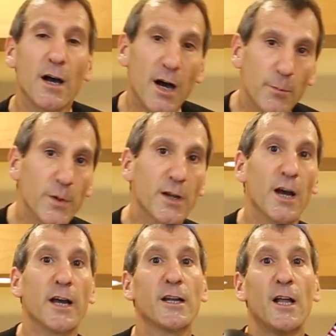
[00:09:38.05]

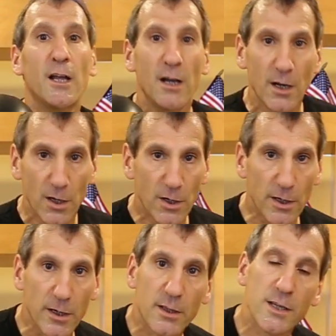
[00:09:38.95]
uppercut,
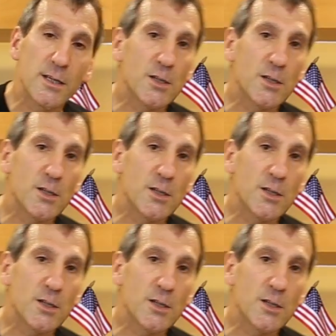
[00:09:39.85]
hook. This